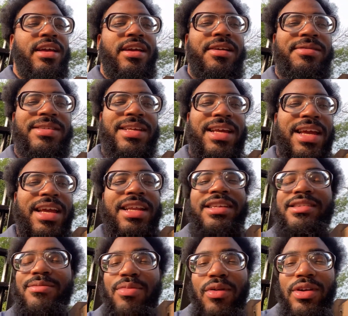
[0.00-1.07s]
know what I'm saying, any
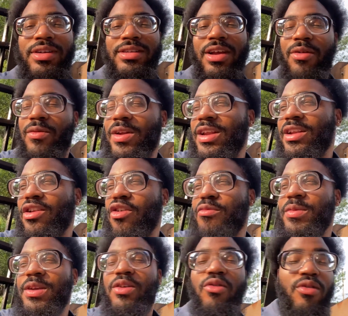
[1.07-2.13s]
supporters that really know
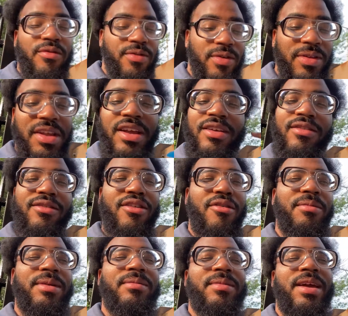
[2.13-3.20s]
me or if you think you know
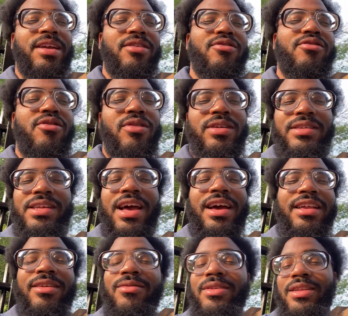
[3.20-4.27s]
me, man, you know
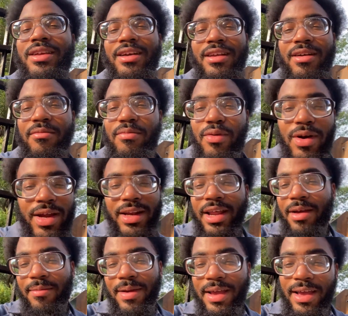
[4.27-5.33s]
exactly what the hell I'm pointing
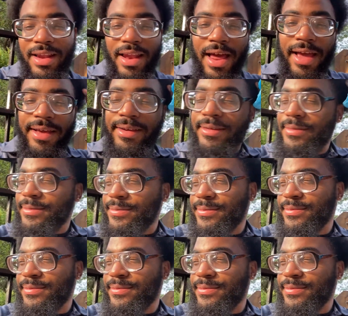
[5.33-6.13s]
at, man. Like,